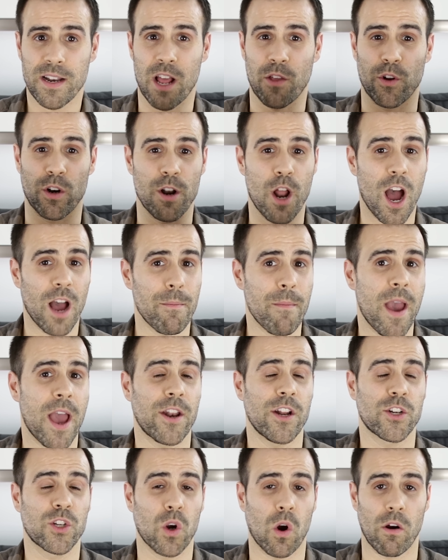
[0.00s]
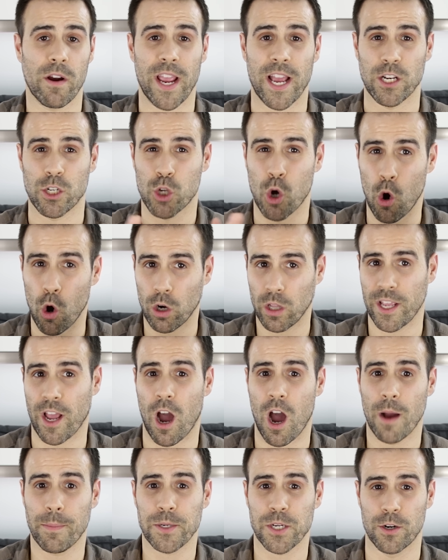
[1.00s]
Now, they're not mandatory and totally
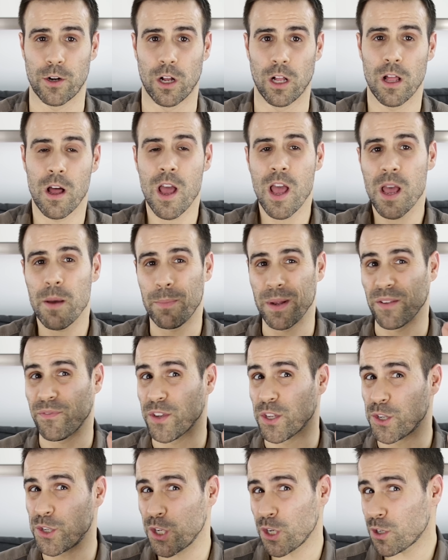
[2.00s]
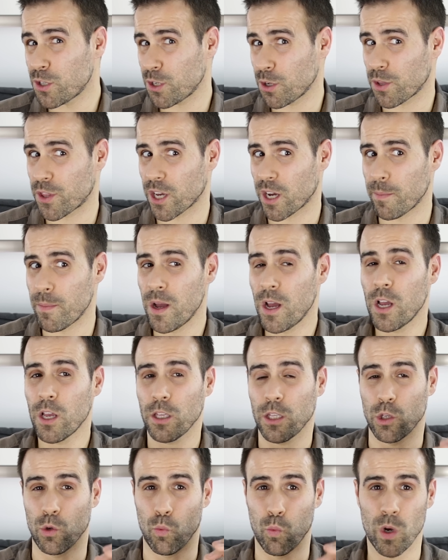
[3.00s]
optional, but if you do do them,
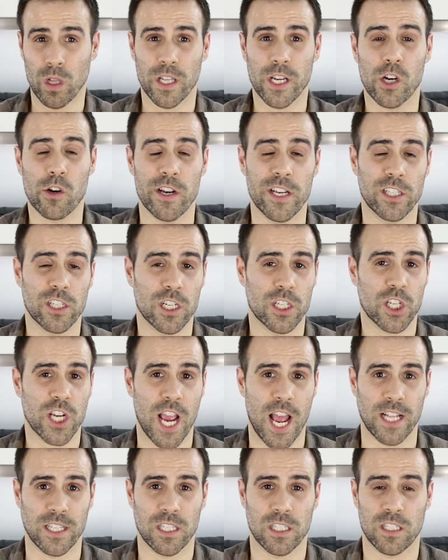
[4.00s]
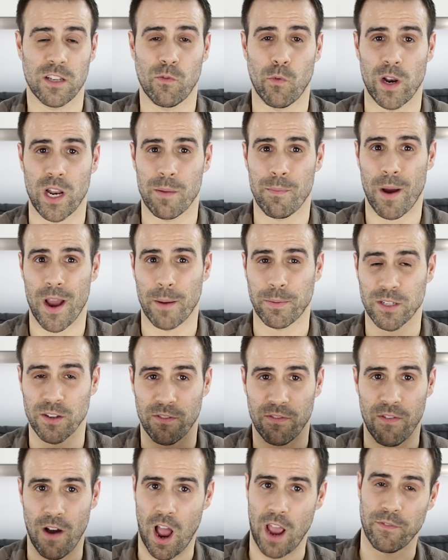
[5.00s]
you will increase your chances of winning by up to
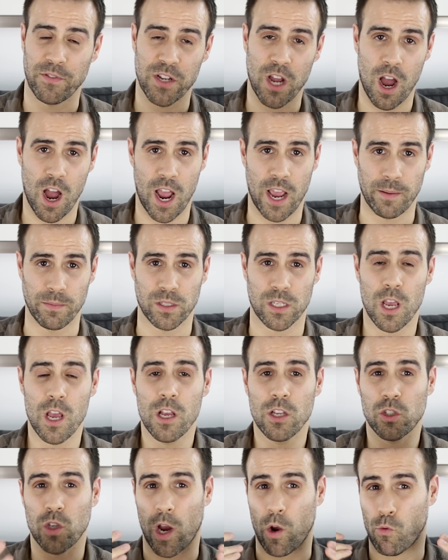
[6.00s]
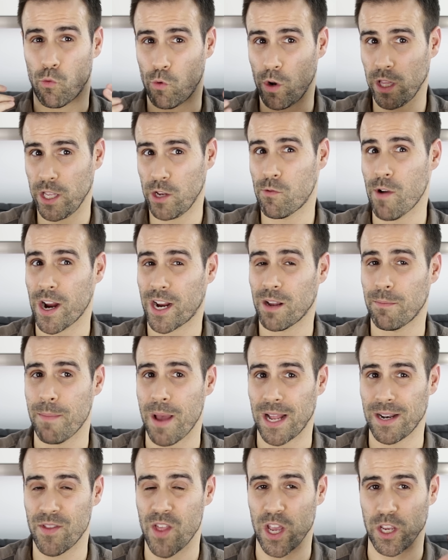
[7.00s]
five times. So I really
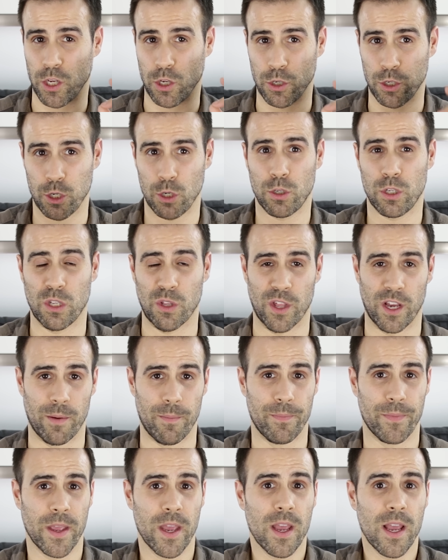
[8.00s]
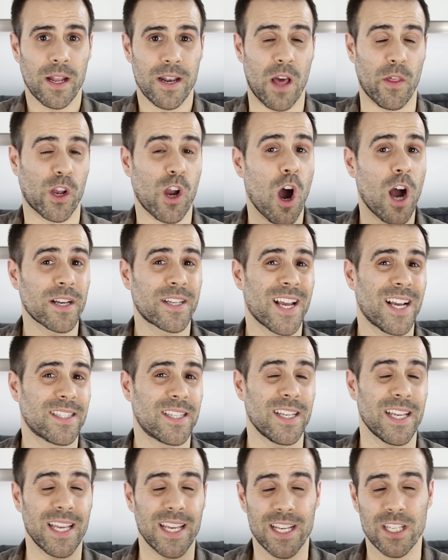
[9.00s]
recommend that you do do them. Now the contest
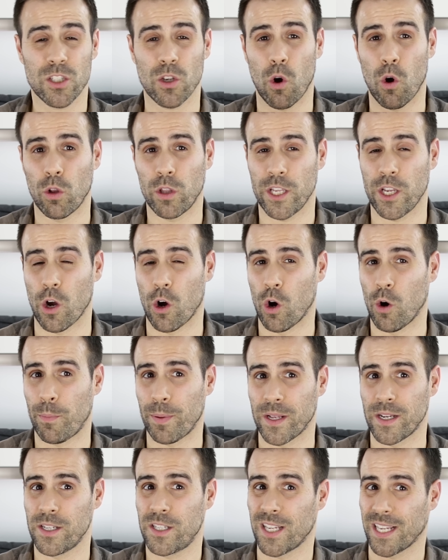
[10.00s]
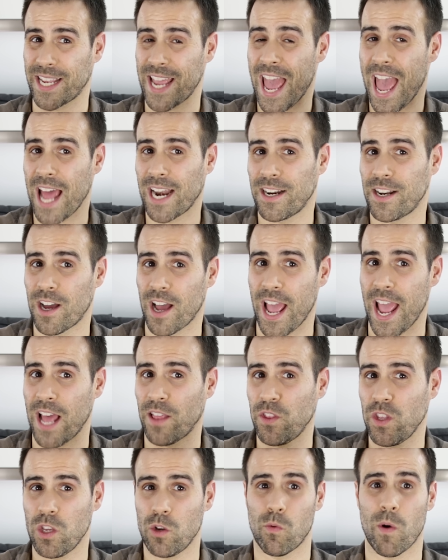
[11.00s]
is only open to Canada
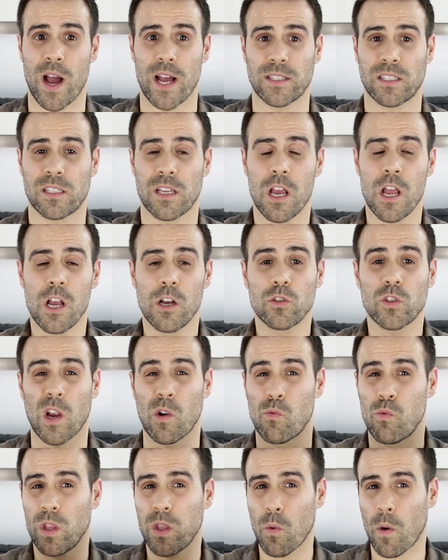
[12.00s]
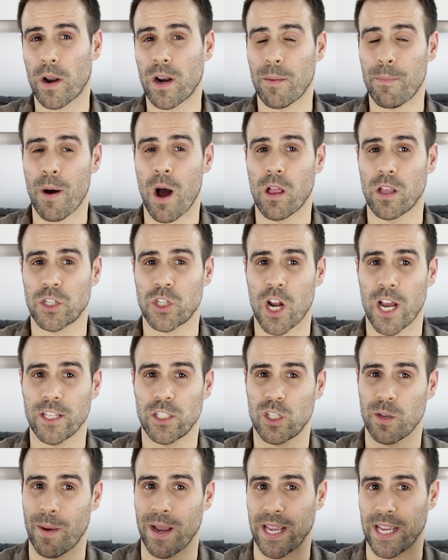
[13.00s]
and the US, so I really want to apologize
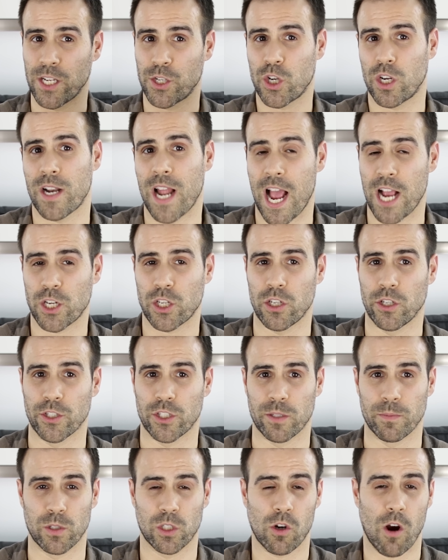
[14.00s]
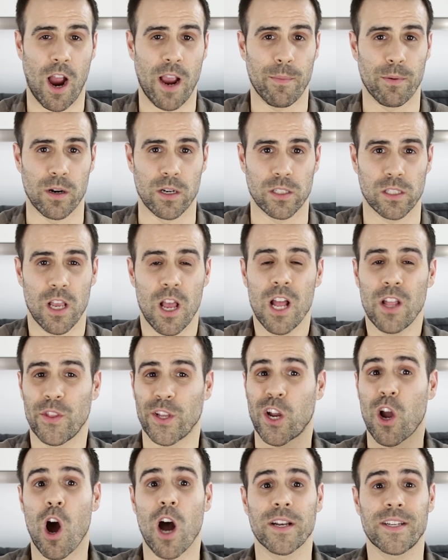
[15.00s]
to my international subscribers. The
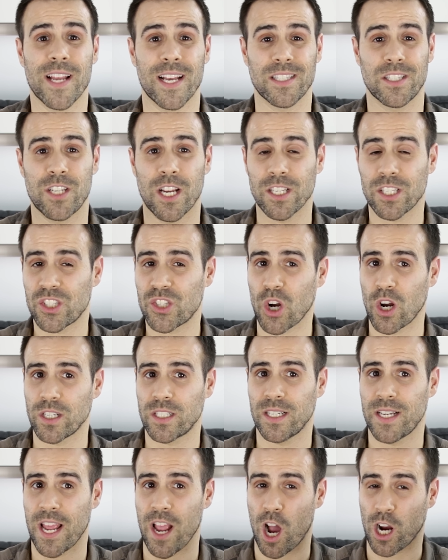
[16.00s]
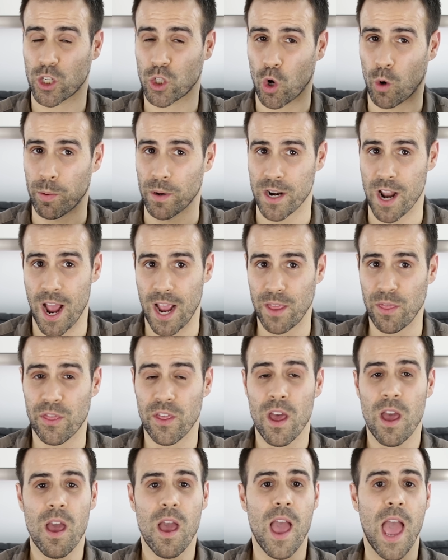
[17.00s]
contest does start today, October 9th,
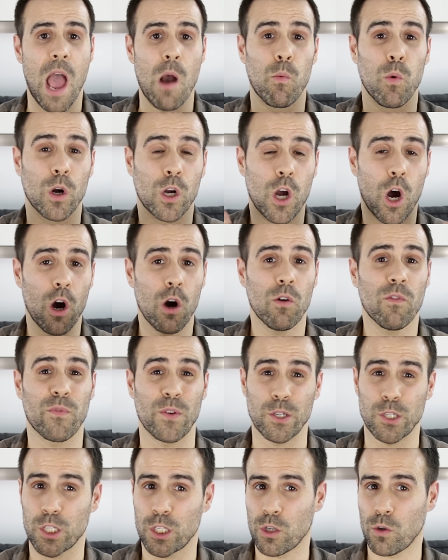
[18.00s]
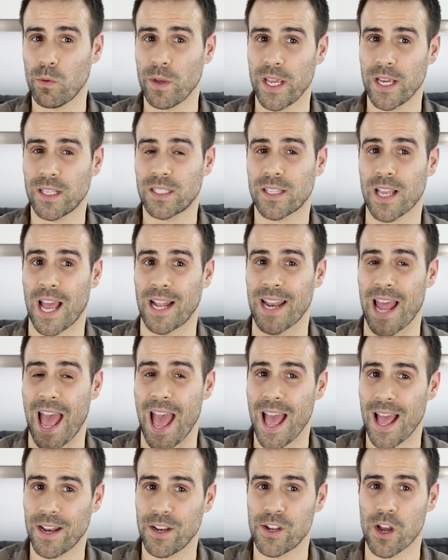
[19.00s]
and will go for two weeks and
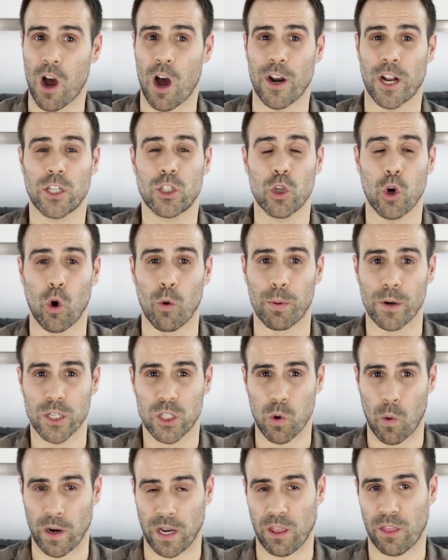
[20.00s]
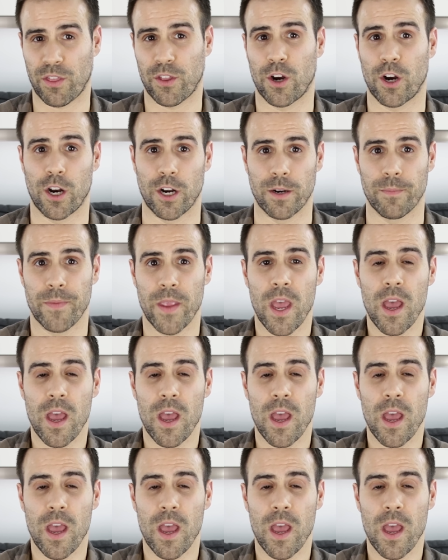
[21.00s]
end on October 23rd.